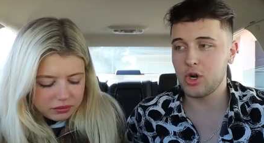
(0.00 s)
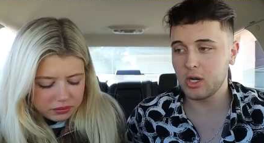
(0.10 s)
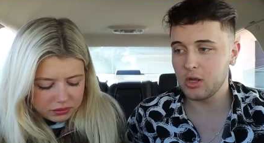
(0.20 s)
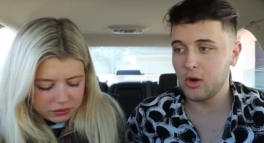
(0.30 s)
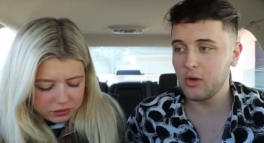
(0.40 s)
Speaker 1: a
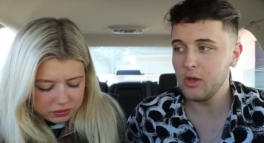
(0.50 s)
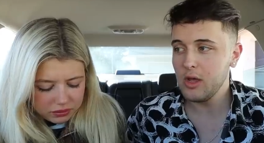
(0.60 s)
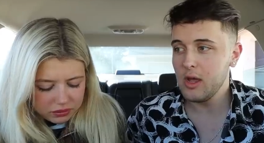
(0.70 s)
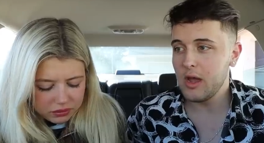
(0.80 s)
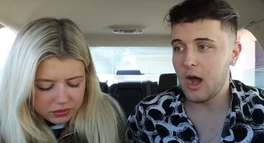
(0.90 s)
truckload.
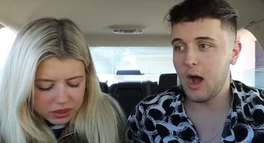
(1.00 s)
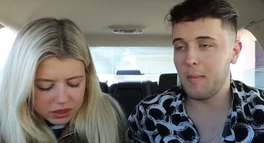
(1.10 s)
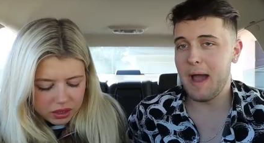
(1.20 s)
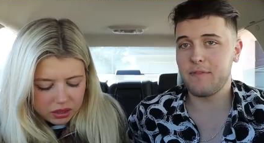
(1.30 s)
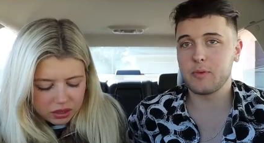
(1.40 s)

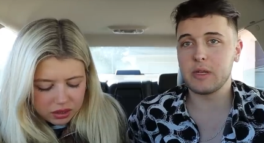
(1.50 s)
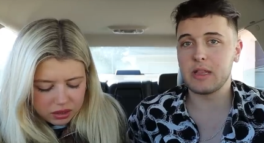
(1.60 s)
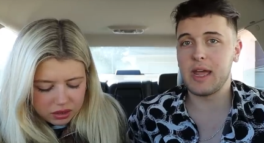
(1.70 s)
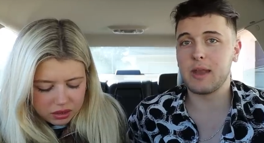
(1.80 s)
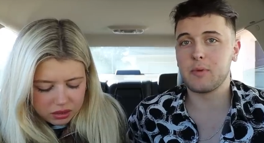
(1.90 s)
Um, after we
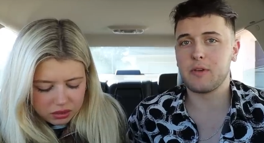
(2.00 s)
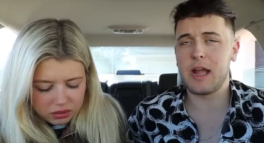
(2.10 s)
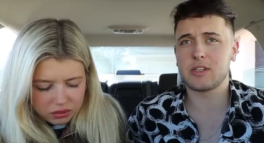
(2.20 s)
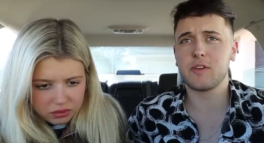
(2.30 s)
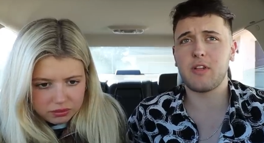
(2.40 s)
land, we're
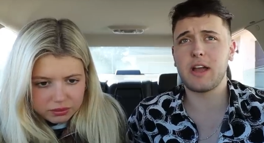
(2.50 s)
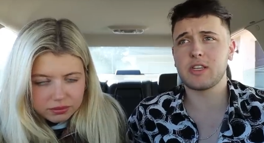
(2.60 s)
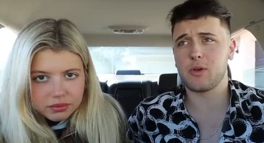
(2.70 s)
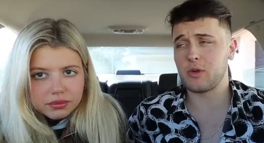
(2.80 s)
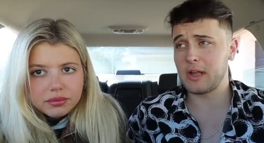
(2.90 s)
actually
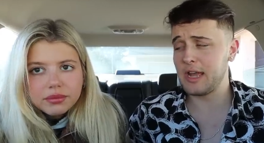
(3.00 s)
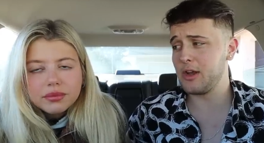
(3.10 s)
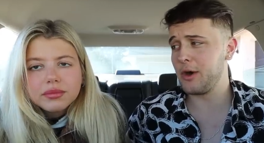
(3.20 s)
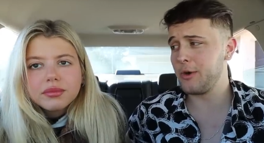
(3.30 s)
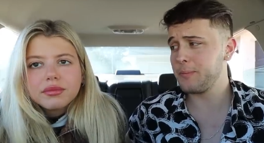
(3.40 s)
flying to
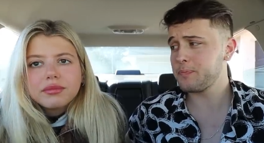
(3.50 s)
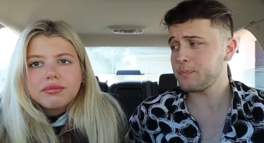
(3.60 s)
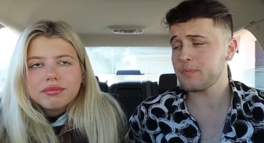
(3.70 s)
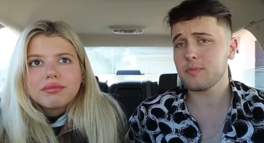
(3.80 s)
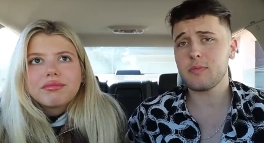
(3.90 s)
Orlando
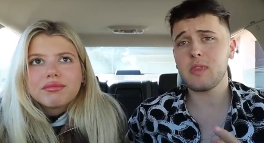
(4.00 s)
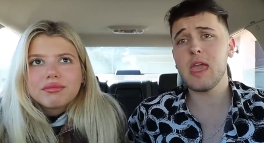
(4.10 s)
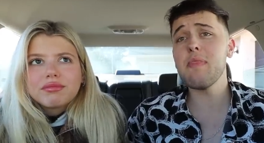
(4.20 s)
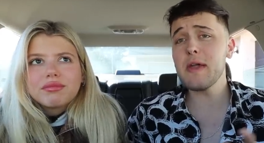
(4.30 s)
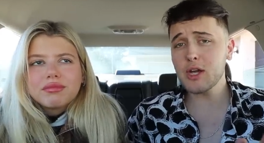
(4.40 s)

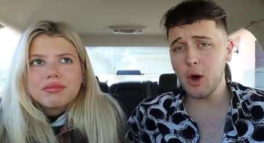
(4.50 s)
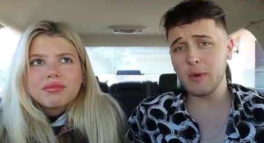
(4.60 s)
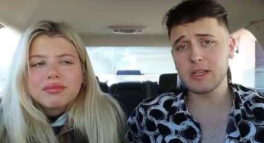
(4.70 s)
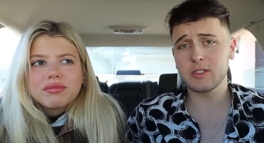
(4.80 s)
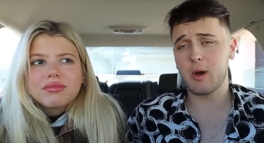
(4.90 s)
and then
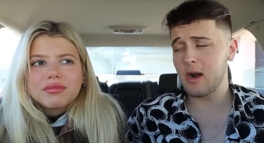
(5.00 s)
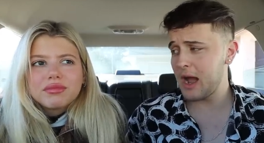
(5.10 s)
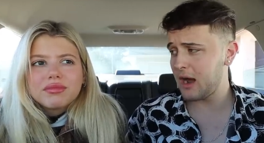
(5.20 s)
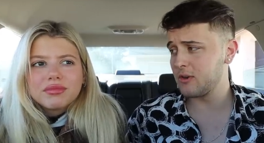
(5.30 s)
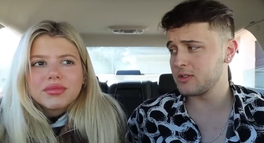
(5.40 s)
going to our
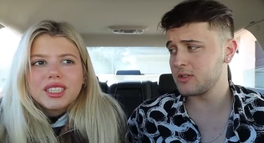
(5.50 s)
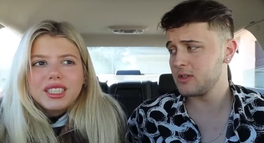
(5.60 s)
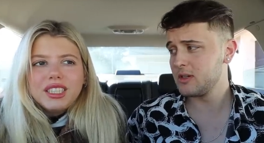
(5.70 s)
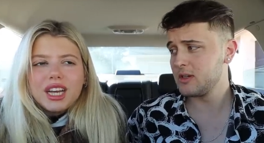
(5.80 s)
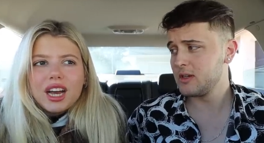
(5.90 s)
house.
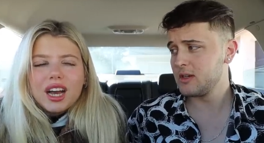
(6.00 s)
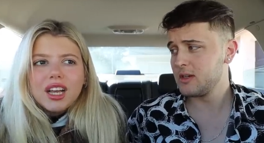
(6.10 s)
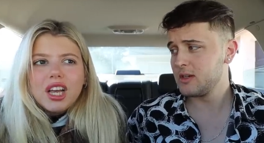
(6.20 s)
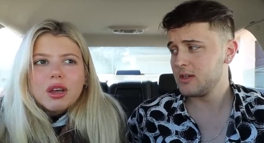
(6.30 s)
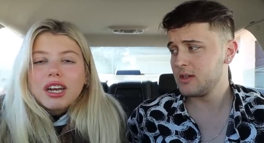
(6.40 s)
Speaker 2: Yeah,
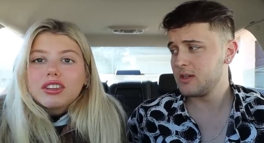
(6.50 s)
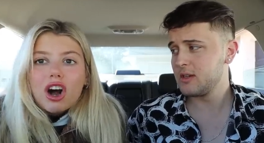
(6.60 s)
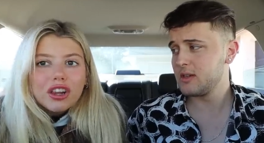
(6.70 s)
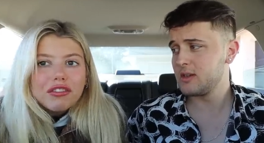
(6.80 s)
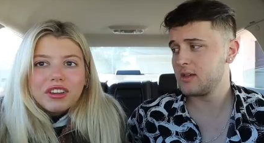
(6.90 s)
because
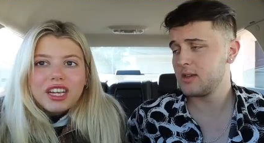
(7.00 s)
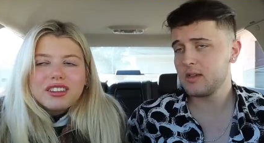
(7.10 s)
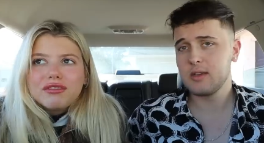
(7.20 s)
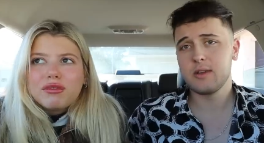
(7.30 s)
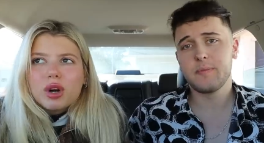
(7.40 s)
all the
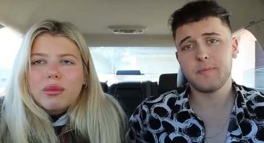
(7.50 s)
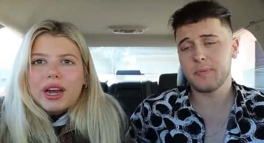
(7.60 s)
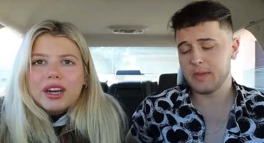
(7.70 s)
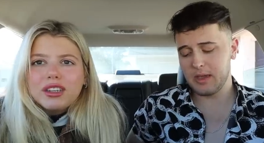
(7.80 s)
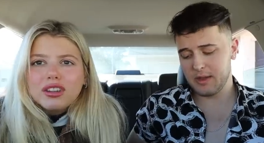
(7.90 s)
flights in Fort
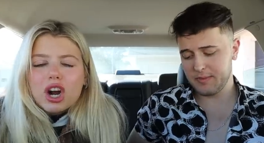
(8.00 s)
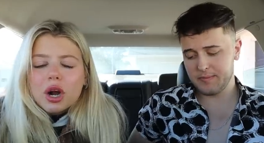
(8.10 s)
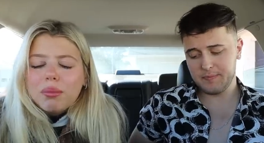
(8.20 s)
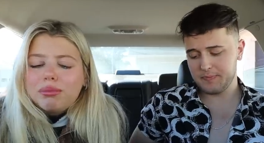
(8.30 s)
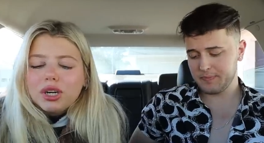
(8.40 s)
Myers yeah.
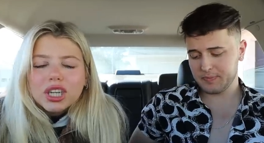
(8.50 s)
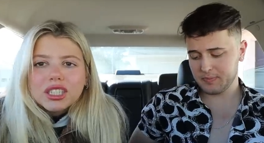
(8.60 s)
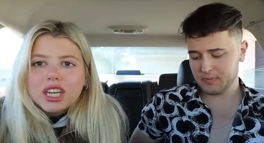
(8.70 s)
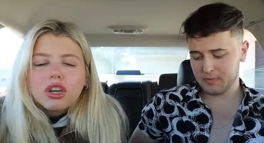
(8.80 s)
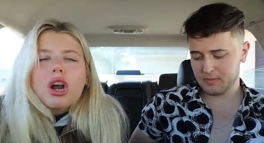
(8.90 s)
are
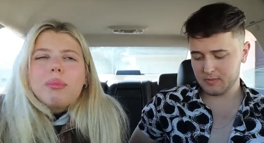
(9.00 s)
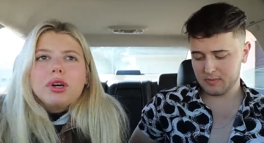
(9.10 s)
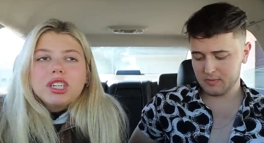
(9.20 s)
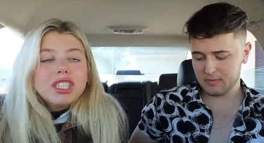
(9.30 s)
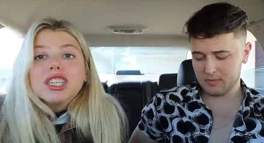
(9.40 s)
booked. Not
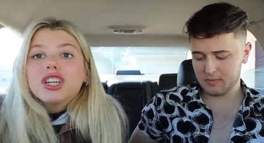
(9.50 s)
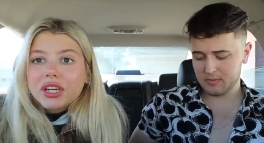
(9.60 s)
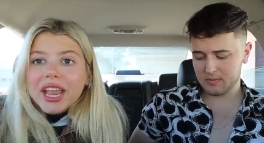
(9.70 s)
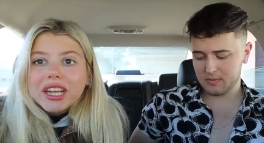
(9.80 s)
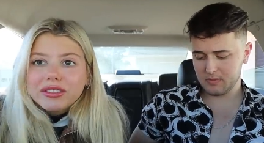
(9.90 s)
booked, they're
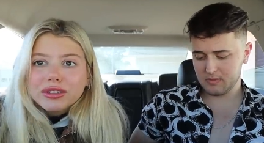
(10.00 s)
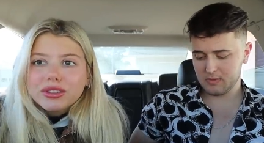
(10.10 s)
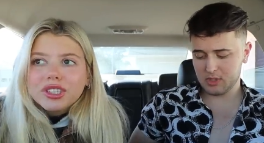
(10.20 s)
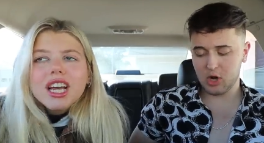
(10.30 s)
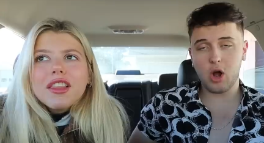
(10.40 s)

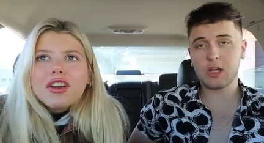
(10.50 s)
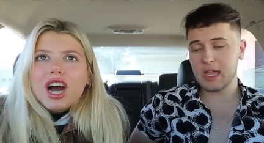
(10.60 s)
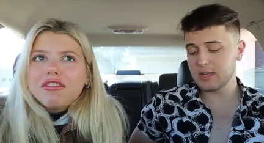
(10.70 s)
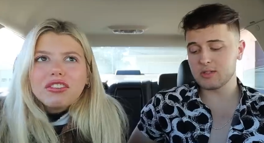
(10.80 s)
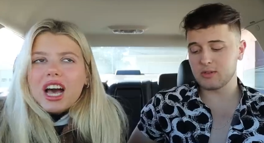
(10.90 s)
canceled. They're all They're
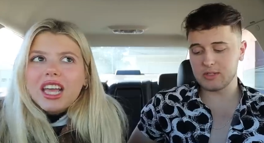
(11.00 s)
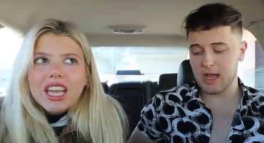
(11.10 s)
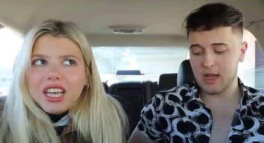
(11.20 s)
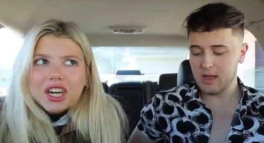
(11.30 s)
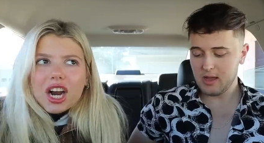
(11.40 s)
canceled, not flying
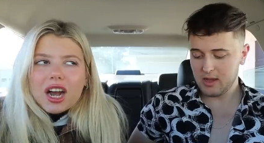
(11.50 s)
yeah. in or